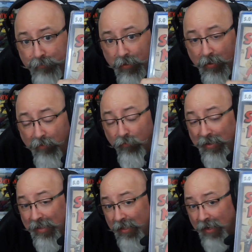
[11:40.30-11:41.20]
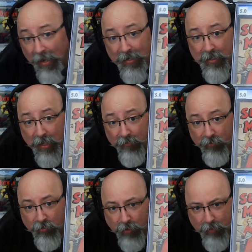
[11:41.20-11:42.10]
If we get any kind of a
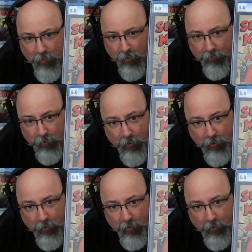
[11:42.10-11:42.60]
grade bump,